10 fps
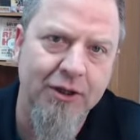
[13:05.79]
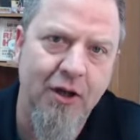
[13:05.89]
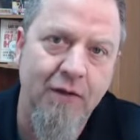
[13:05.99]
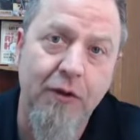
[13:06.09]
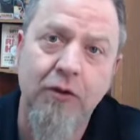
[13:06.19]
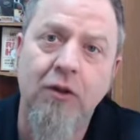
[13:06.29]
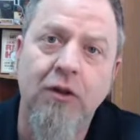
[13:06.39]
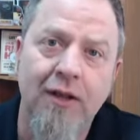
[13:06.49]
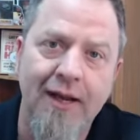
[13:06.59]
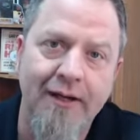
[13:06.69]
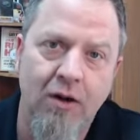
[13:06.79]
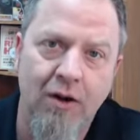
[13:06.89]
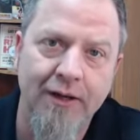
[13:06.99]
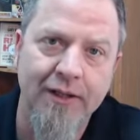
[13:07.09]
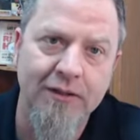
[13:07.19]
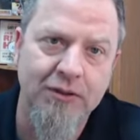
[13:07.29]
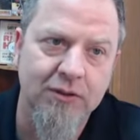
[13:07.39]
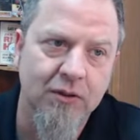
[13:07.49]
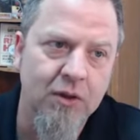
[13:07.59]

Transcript: of the lookalike audience